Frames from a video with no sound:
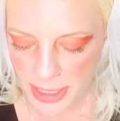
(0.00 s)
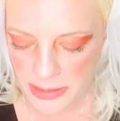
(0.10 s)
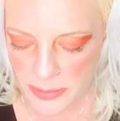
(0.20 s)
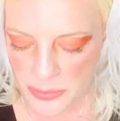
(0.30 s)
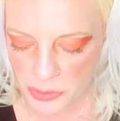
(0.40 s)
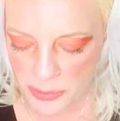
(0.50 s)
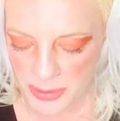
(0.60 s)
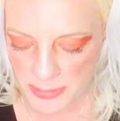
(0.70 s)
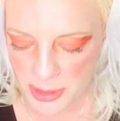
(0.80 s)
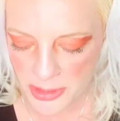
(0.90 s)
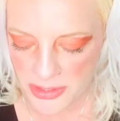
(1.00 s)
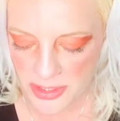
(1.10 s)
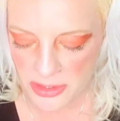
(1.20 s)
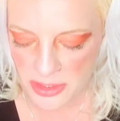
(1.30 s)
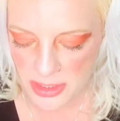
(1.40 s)
subscription perks
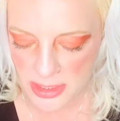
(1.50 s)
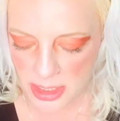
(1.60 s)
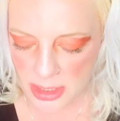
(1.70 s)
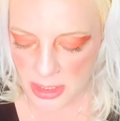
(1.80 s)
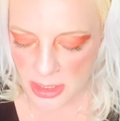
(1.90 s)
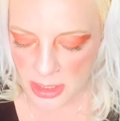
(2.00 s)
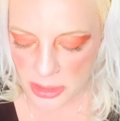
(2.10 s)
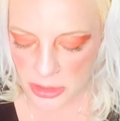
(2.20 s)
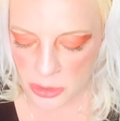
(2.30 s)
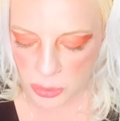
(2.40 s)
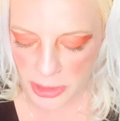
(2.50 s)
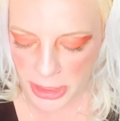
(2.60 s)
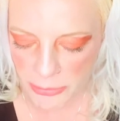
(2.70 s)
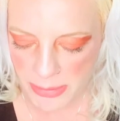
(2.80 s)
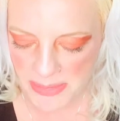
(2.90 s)
such as
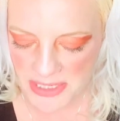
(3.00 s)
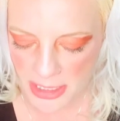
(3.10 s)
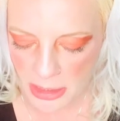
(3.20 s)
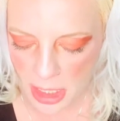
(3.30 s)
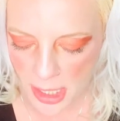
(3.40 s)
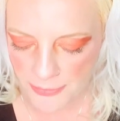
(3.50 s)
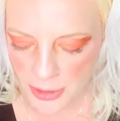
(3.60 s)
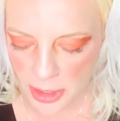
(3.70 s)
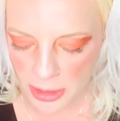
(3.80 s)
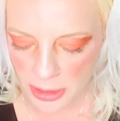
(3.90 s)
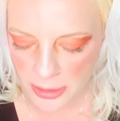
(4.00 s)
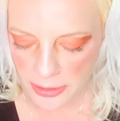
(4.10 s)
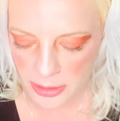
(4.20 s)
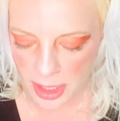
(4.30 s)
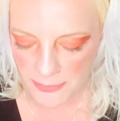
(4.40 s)
23% off all
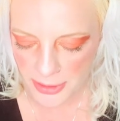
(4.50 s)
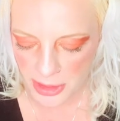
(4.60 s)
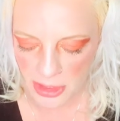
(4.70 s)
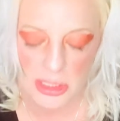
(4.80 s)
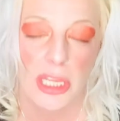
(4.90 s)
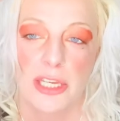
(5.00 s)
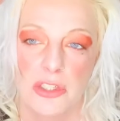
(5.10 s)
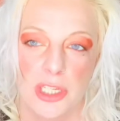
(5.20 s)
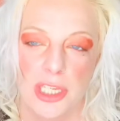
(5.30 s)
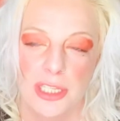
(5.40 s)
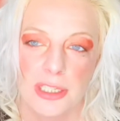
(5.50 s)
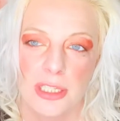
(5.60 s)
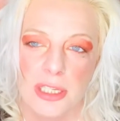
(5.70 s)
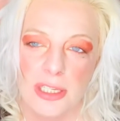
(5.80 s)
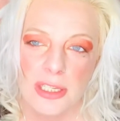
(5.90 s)
other Coven collection.
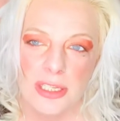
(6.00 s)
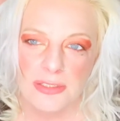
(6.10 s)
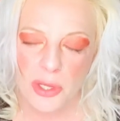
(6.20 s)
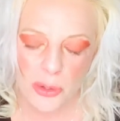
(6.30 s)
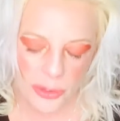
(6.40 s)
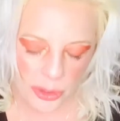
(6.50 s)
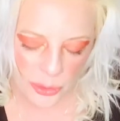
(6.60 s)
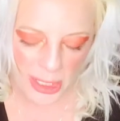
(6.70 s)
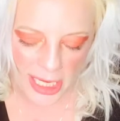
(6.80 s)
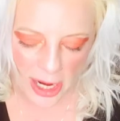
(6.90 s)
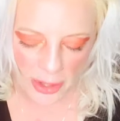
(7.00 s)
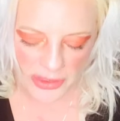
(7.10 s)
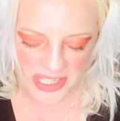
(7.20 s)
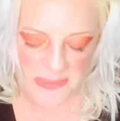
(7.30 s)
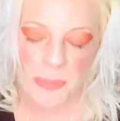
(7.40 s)
So you get all
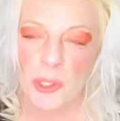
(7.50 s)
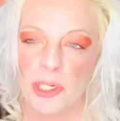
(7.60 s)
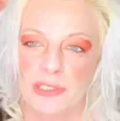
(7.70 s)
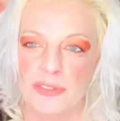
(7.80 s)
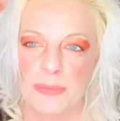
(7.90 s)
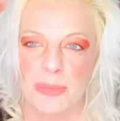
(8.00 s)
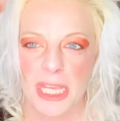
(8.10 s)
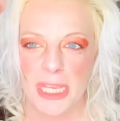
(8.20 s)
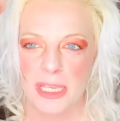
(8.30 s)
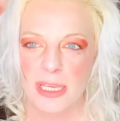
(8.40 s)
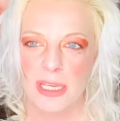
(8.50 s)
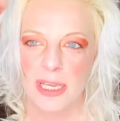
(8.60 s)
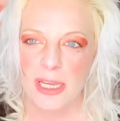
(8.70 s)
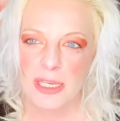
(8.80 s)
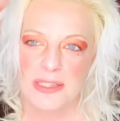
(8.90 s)
these perks for being
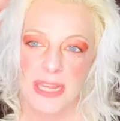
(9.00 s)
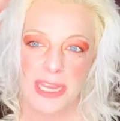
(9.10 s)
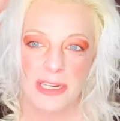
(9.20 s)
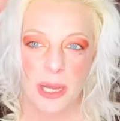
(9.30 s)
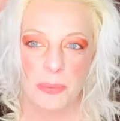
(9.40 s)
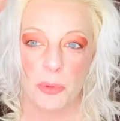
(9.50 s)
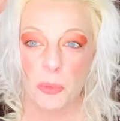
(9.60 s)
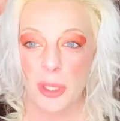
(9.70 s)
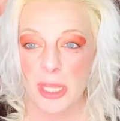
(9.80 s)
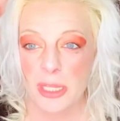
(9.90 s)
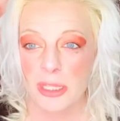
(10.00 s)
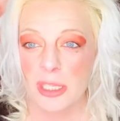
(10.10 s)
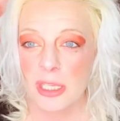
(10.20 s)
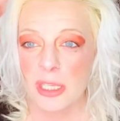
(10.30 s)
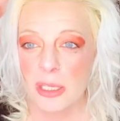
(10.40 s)
signed up with
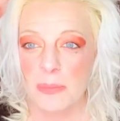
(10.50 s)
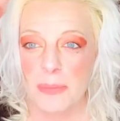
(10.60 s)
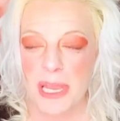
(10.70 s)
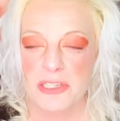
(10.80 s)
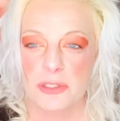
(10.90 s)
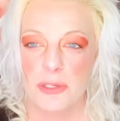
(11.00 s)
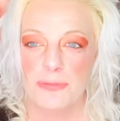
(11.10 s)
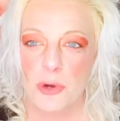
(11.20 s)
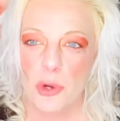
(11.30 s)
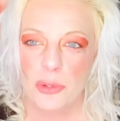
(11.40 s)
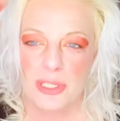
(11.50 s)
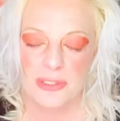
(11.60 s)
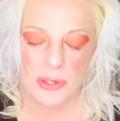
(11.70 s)
Magical Folk. So